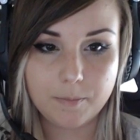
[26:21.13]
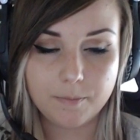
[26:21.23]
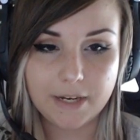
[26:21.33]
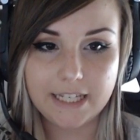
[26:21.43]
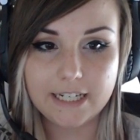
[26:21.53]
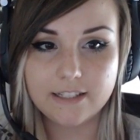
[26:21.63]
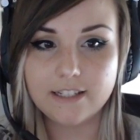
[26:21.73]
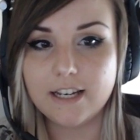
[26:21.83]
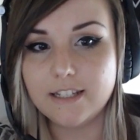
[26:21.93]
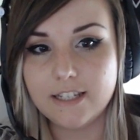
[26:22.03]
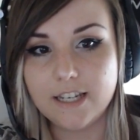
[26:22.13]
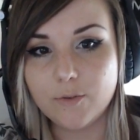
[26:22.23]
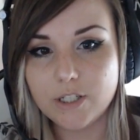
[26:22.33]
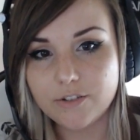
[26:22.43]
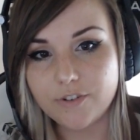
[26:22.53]
Matix is asking,
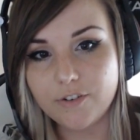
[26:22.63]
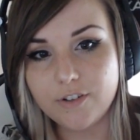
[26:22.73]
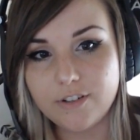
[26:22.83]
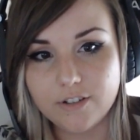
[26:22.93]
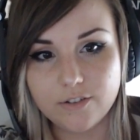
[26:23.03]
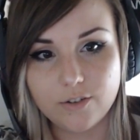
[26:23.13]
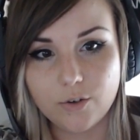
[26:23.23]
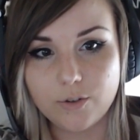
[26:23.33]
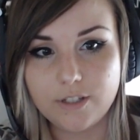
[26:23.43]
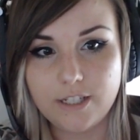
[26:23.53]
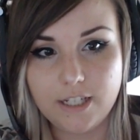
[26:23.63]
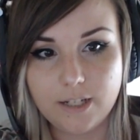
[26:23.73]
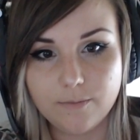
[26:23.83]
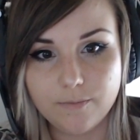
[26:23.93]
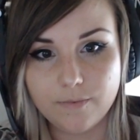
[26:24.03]
what's your favorite CSGO team?